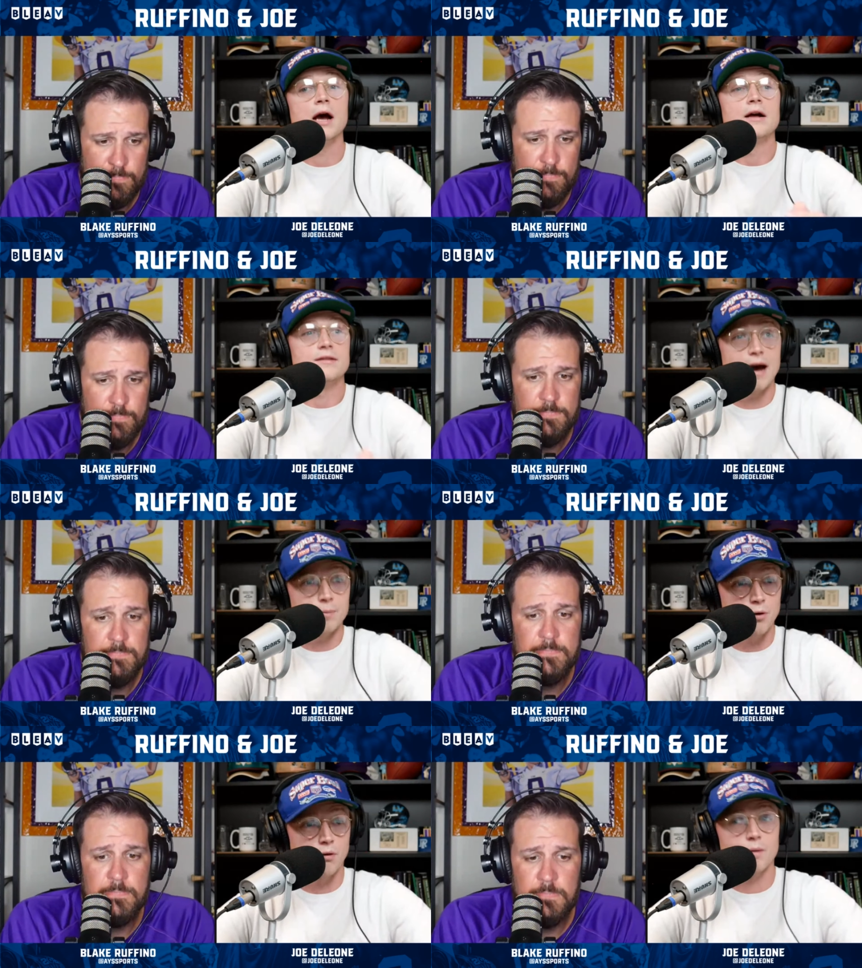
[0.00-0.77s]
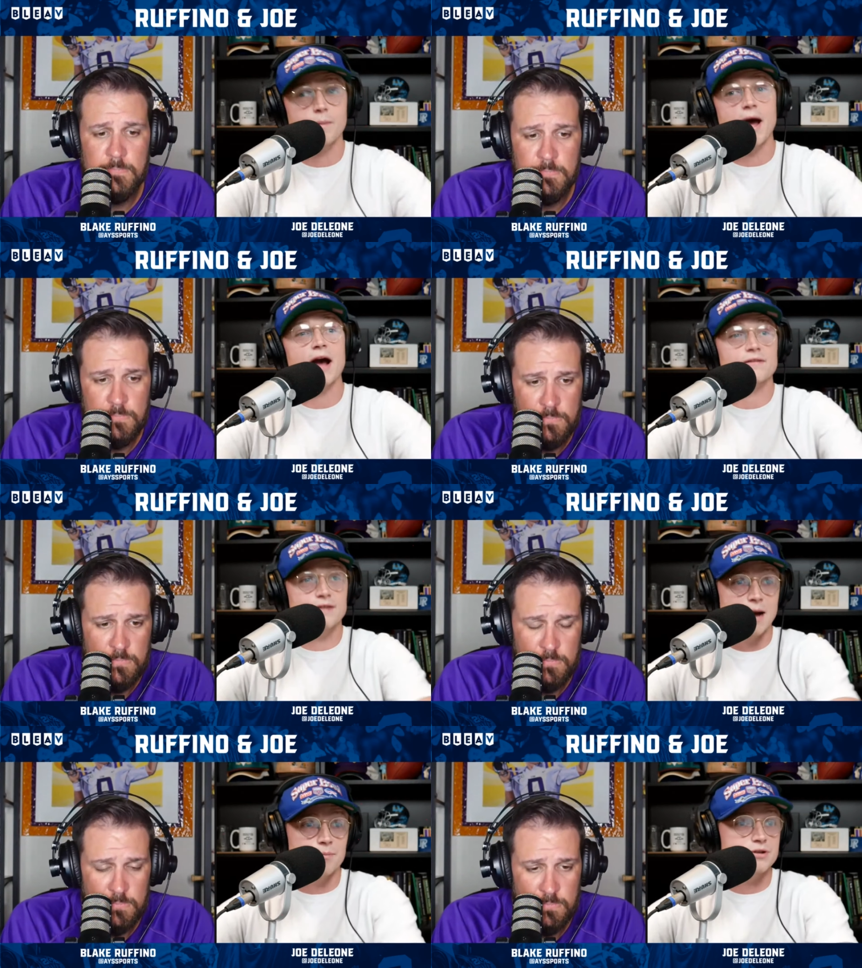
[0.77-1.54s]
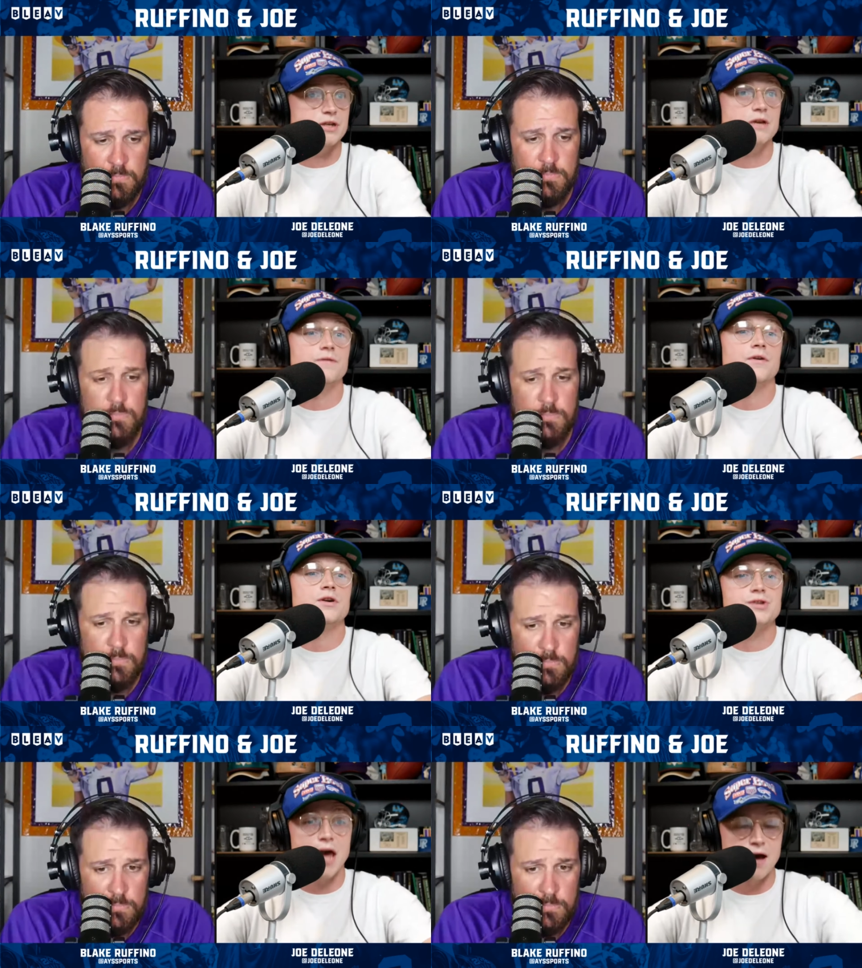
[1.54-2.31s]
Speaker 1: top quarterbacks, top receivers.
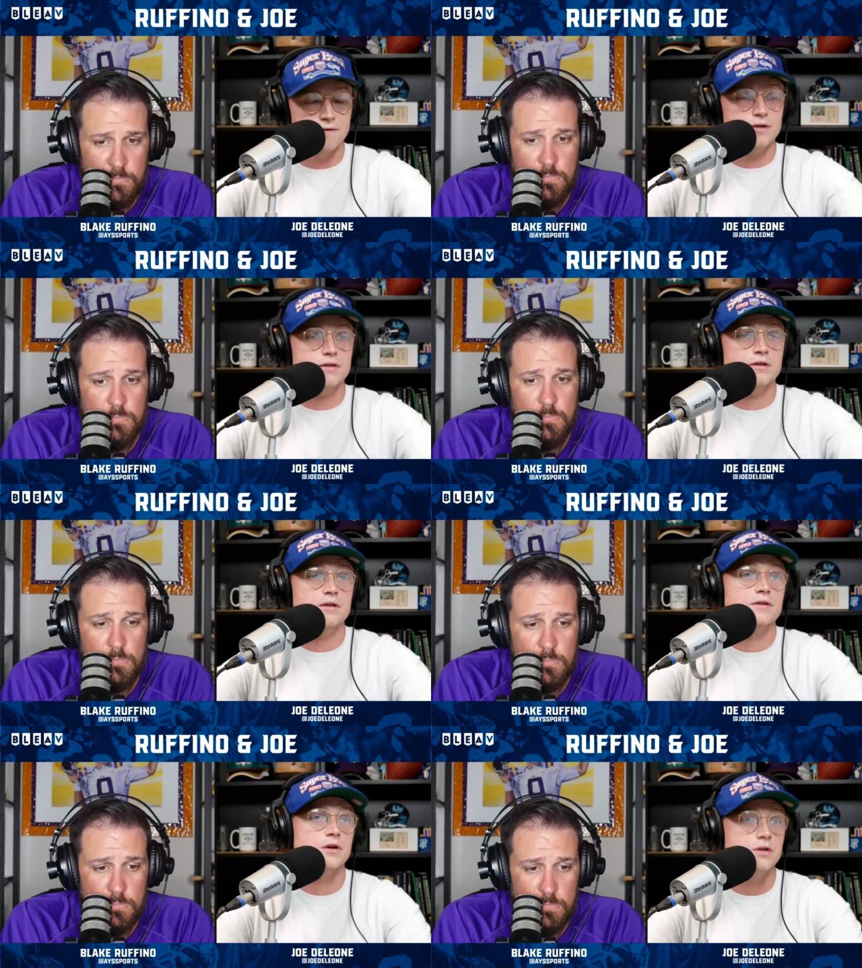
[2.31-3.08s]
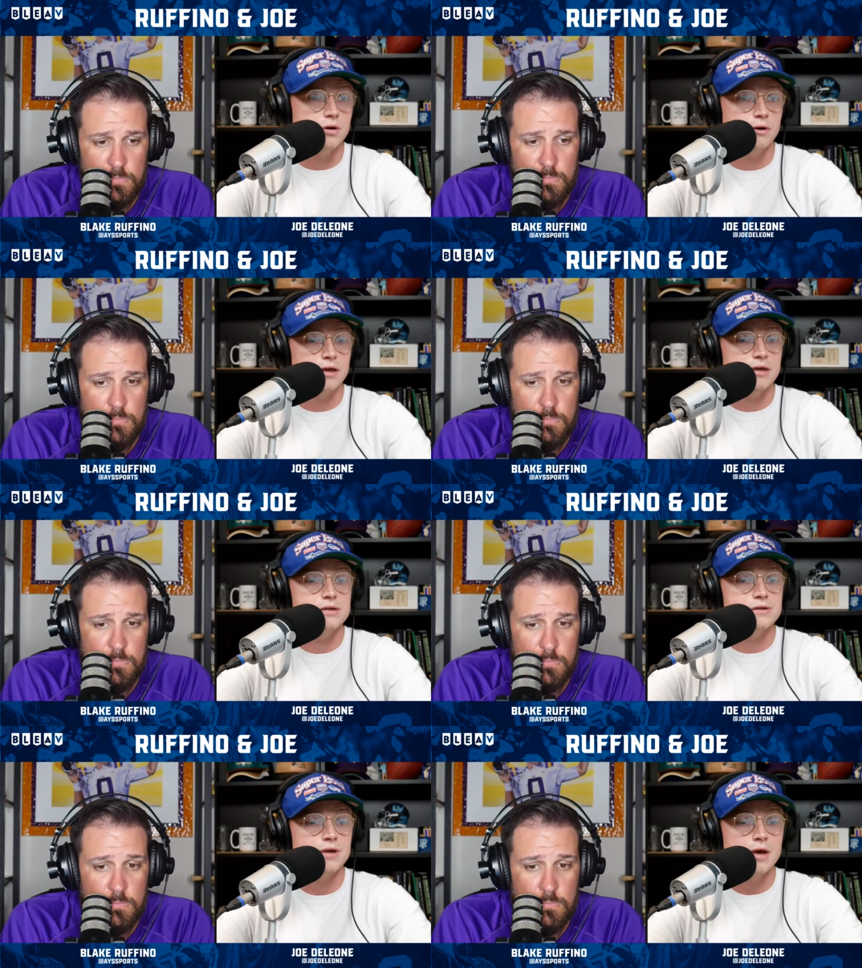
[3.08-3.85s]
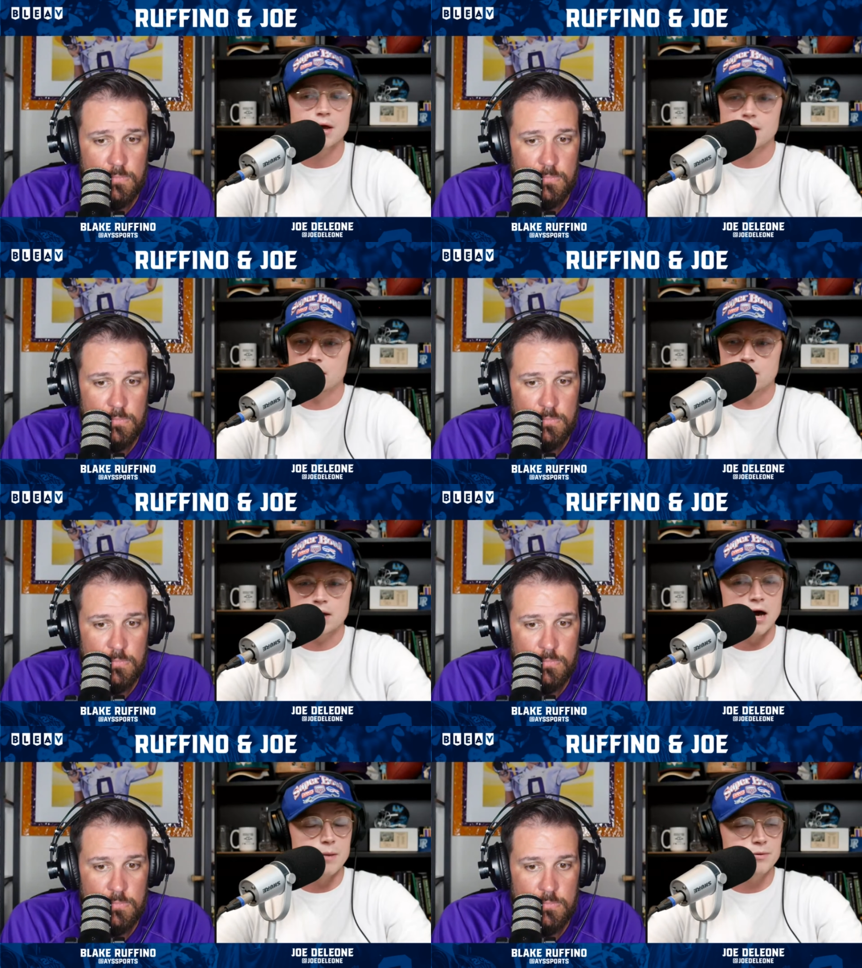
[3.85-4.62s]
Everything that they're doing is
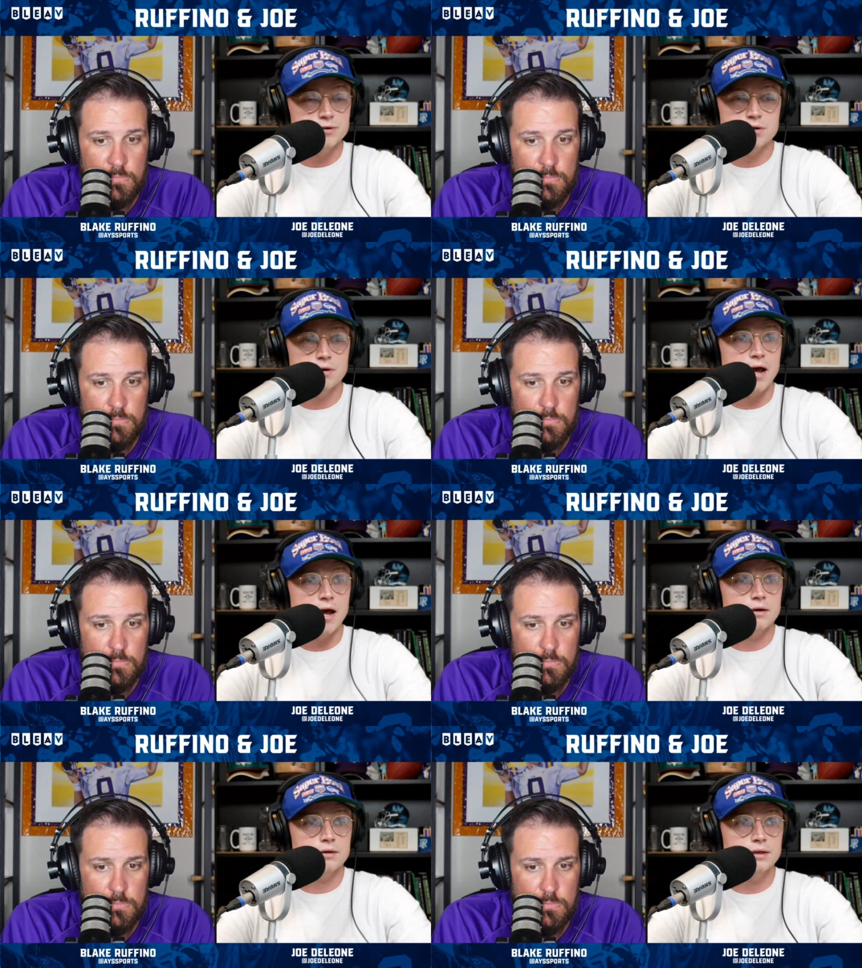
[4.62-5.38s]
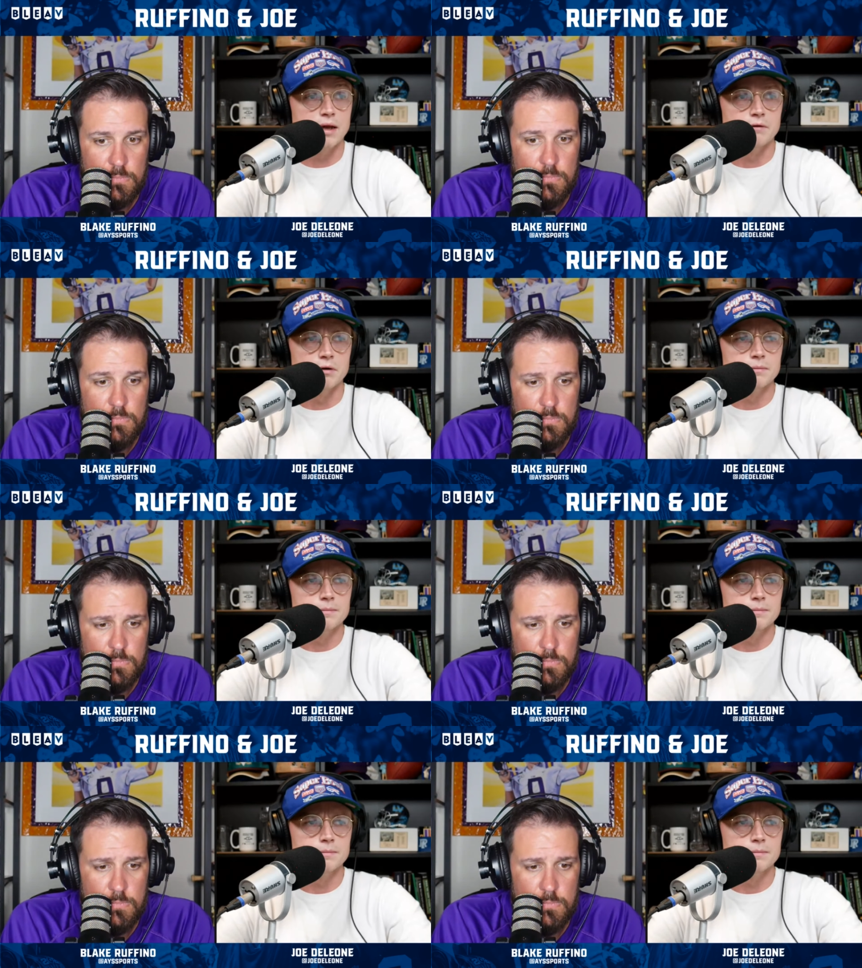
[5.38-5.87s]
Heupel's doing it at an elite level.